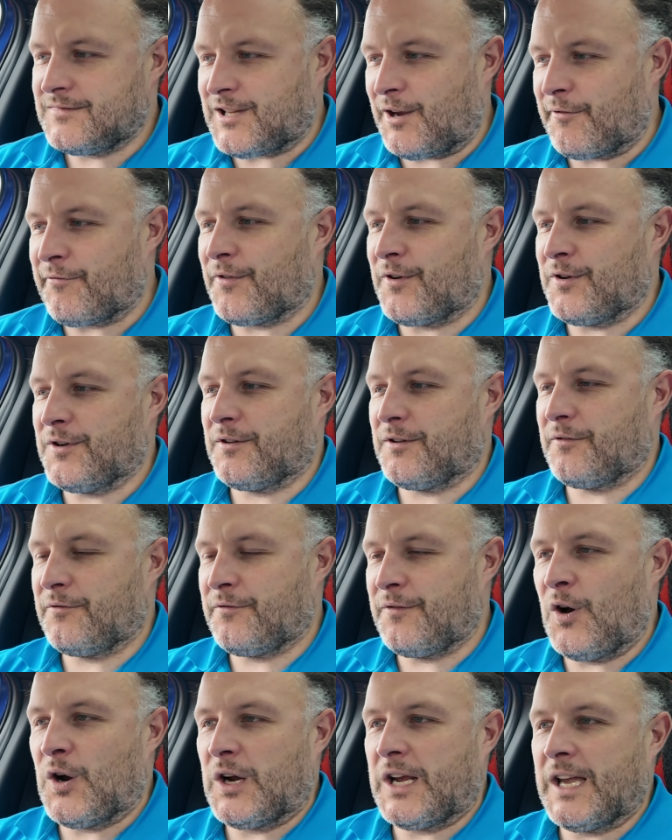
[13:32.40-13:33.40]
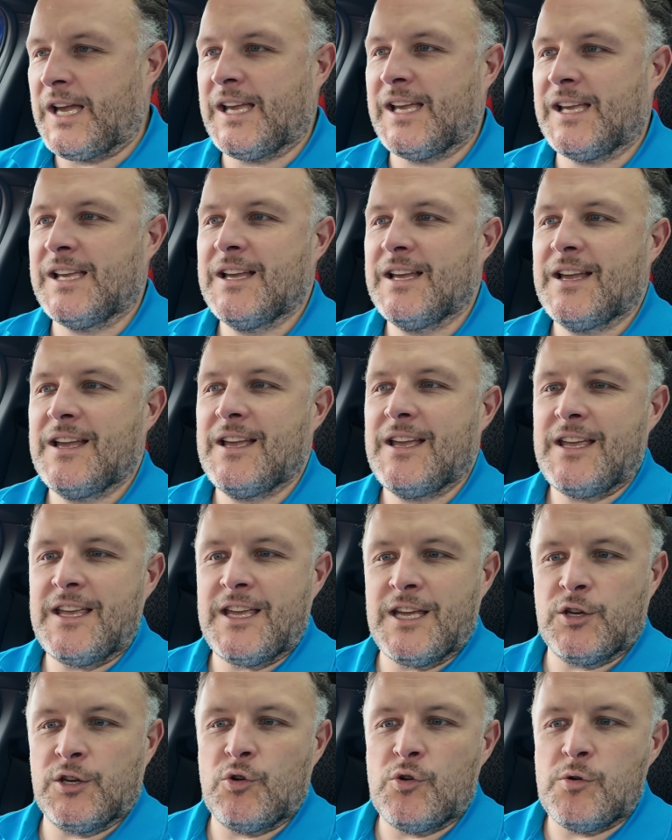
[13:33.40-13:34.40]
different, funky.
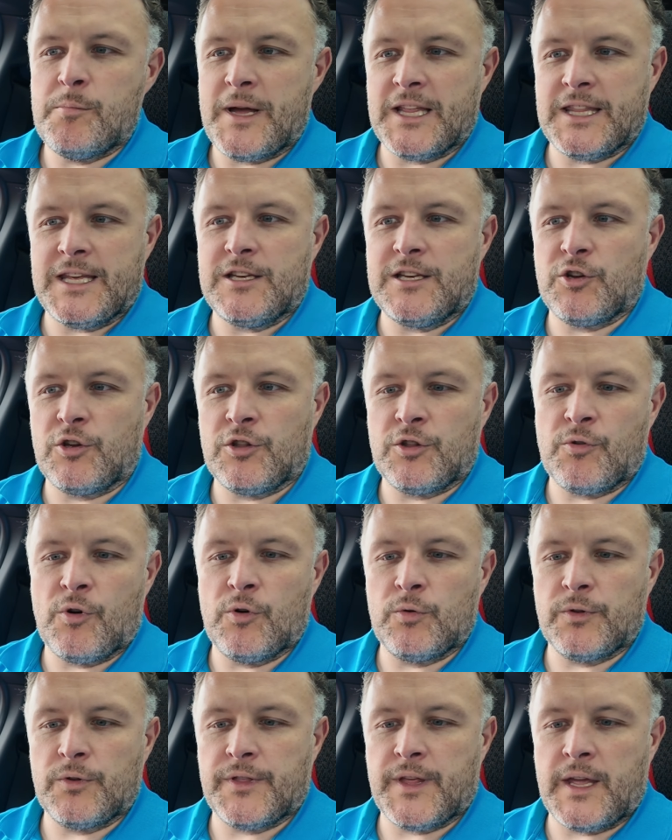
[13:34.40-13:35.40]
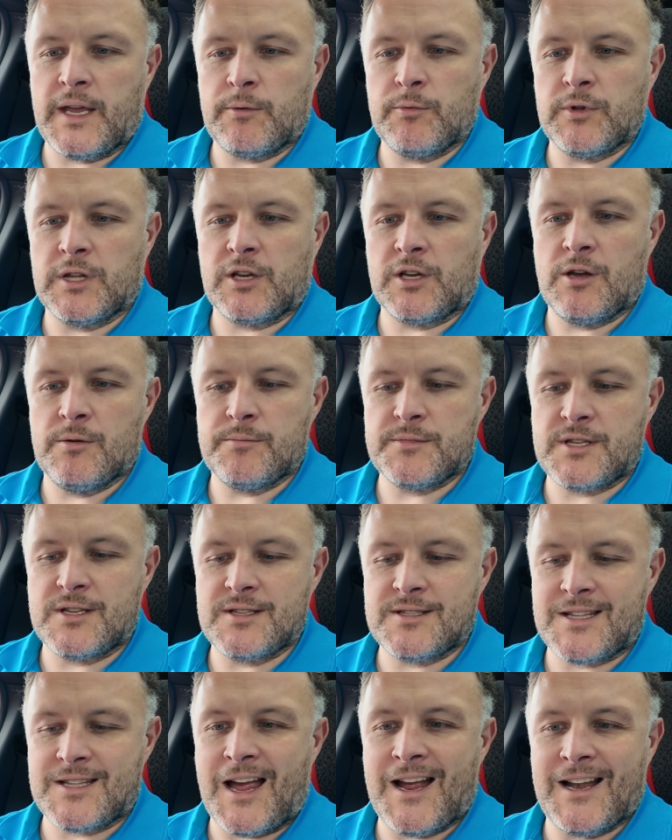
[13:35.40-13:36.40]
You know, many do their own thing when it comes
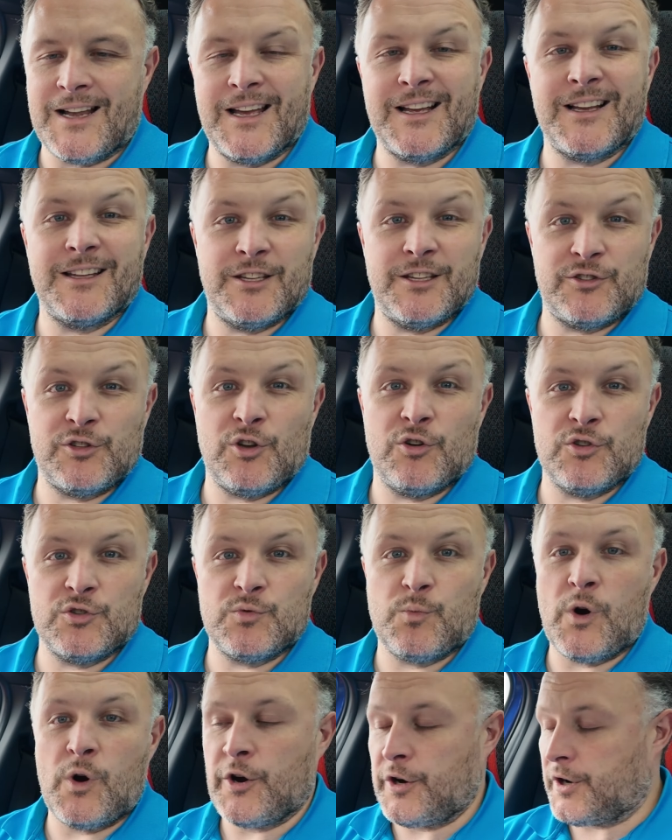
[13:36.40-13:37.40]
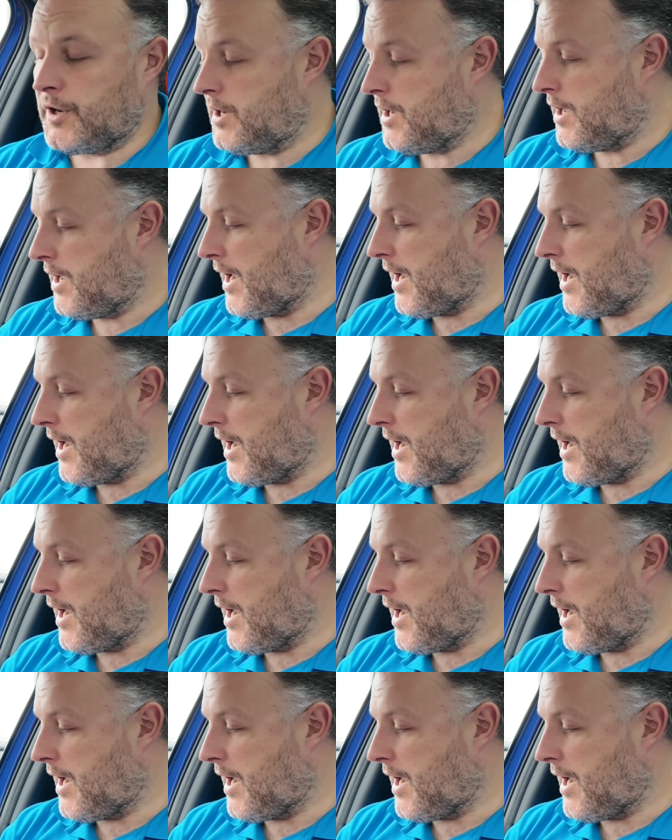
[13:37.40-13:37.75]
to styling, and it does work.